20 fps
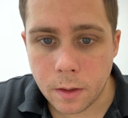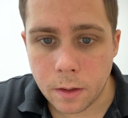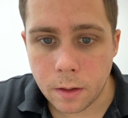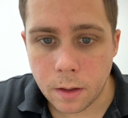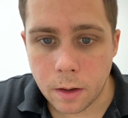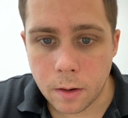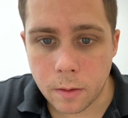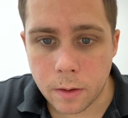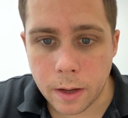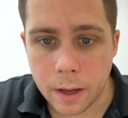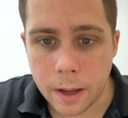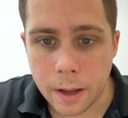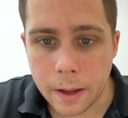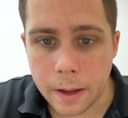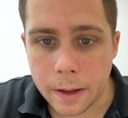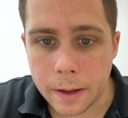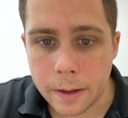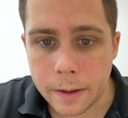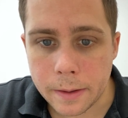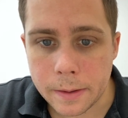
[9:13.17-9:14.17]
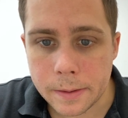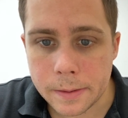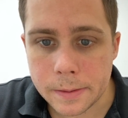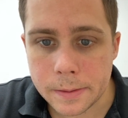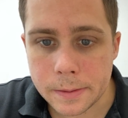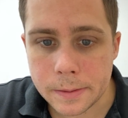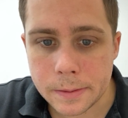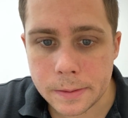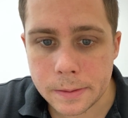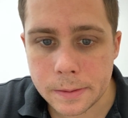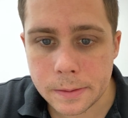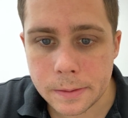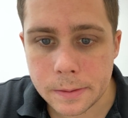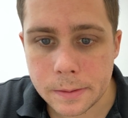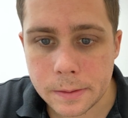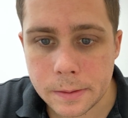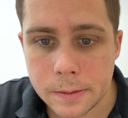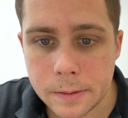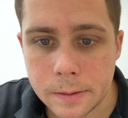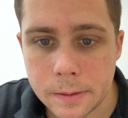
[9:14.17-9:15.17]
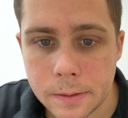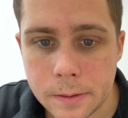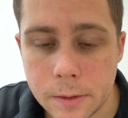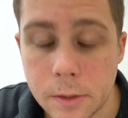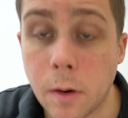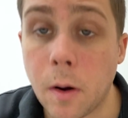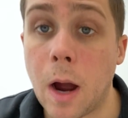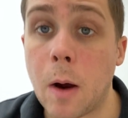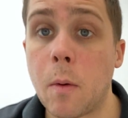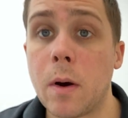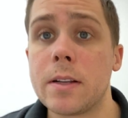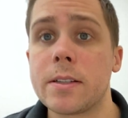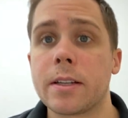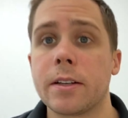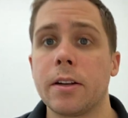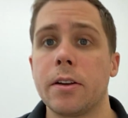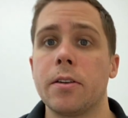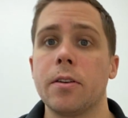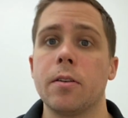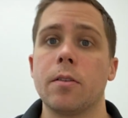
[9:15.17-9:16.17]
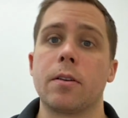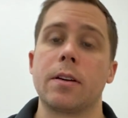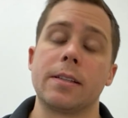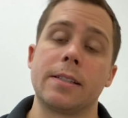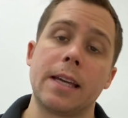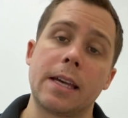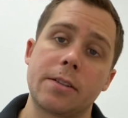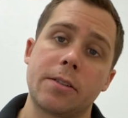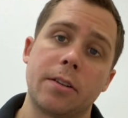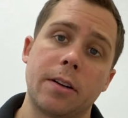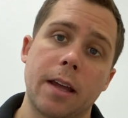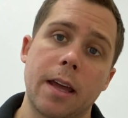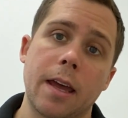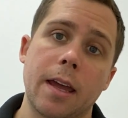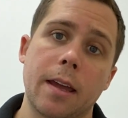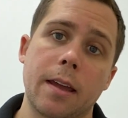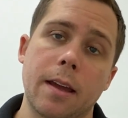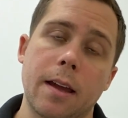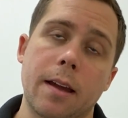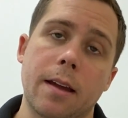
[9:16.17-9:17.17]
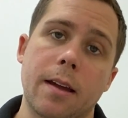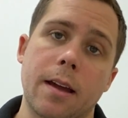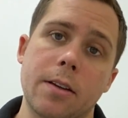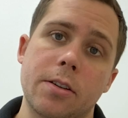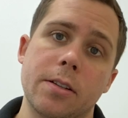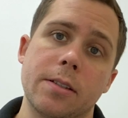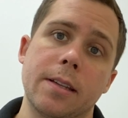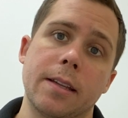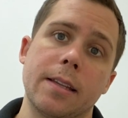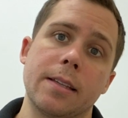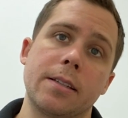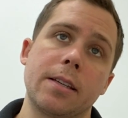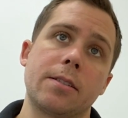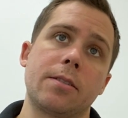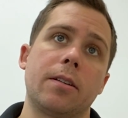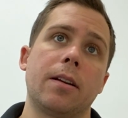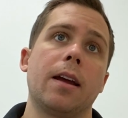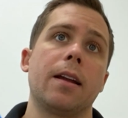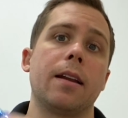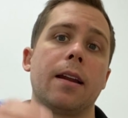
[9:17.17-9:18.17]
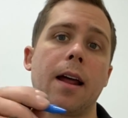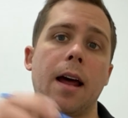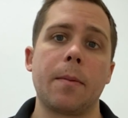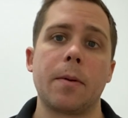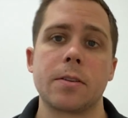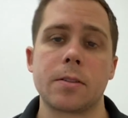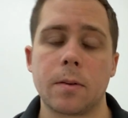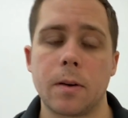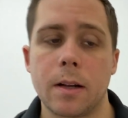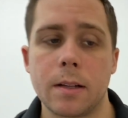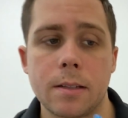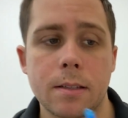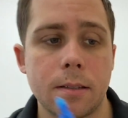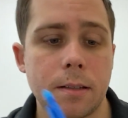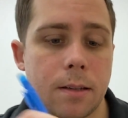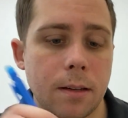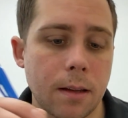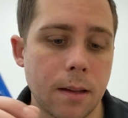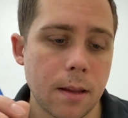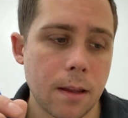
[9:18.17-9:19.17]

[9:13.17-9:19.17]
Okay. So I was gonna do, because yesterday I did high bar squats,